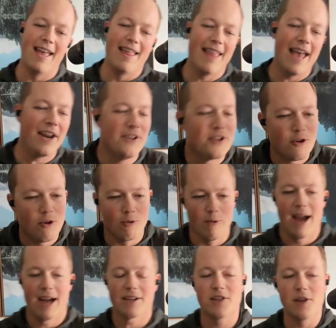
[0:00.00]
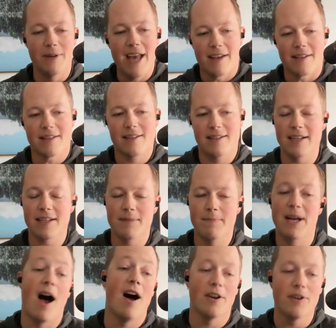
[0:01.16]
And that is correct. So yes,
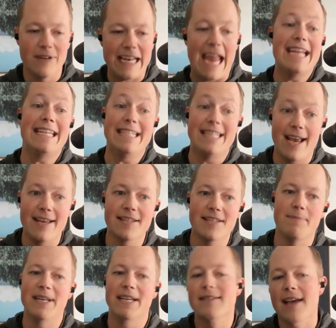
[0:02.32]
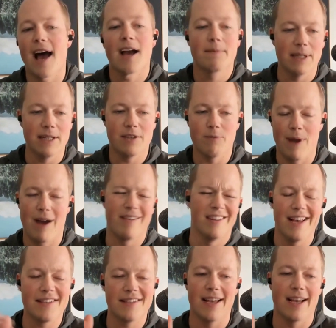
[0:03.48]
180 days to be exact, but let's round,
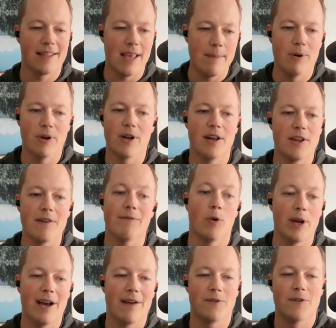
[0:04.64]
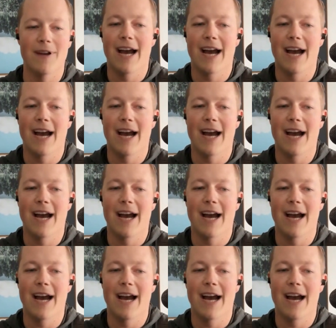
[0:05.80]
unless they put on their void after